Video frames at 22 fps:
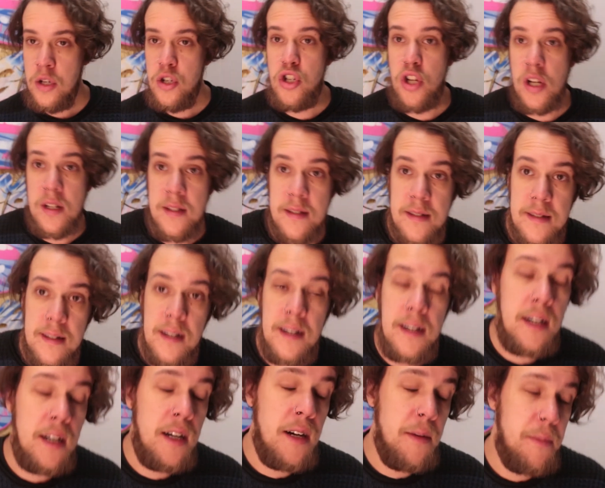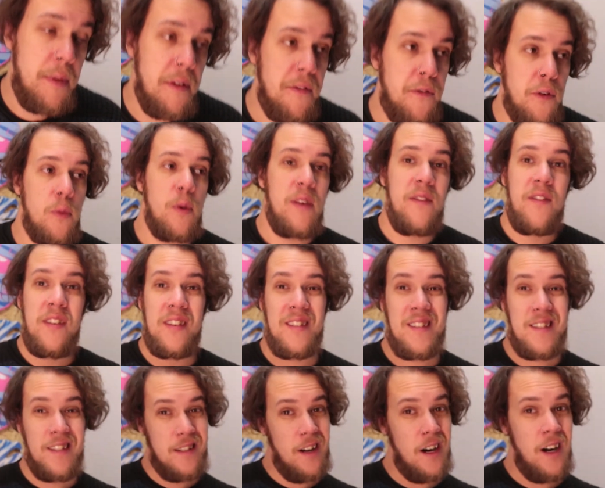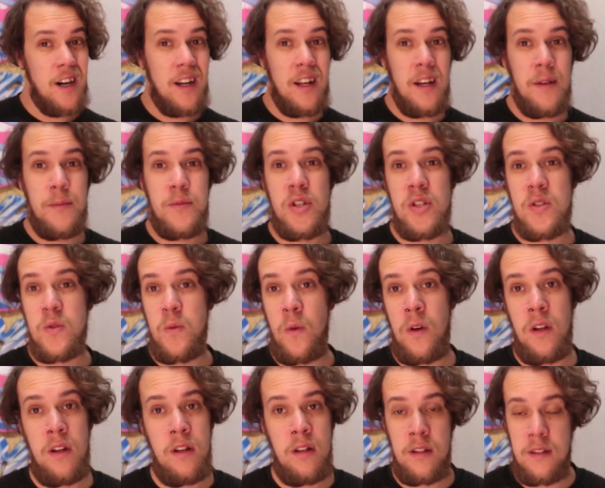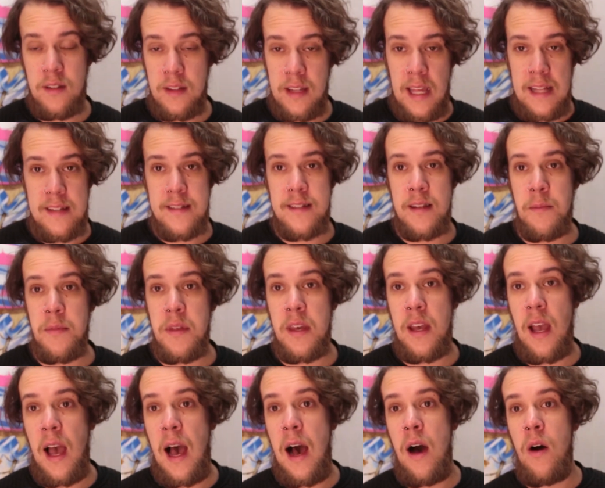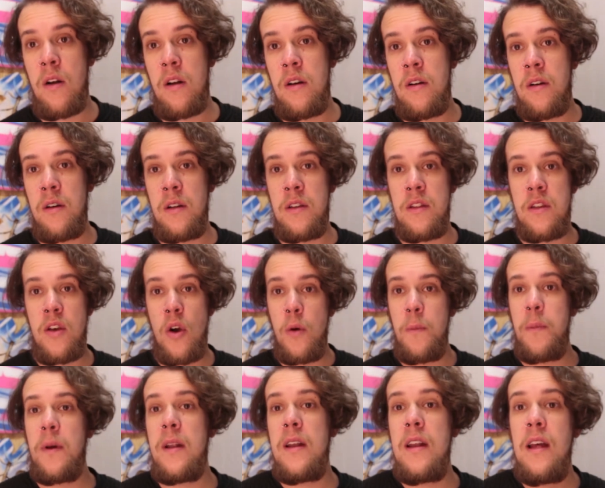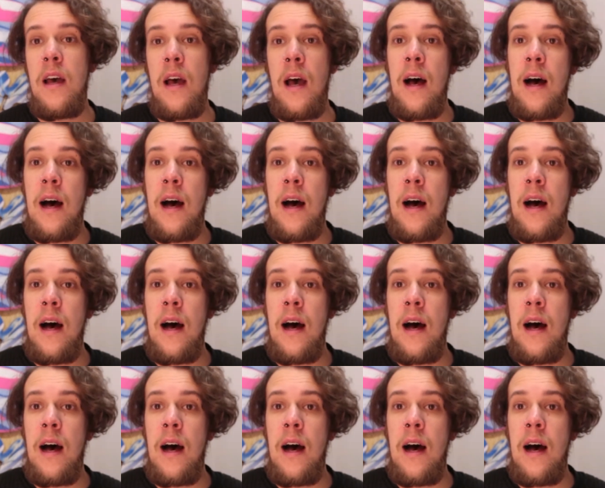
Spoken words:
Just before we even start, I just want to get something out on the open.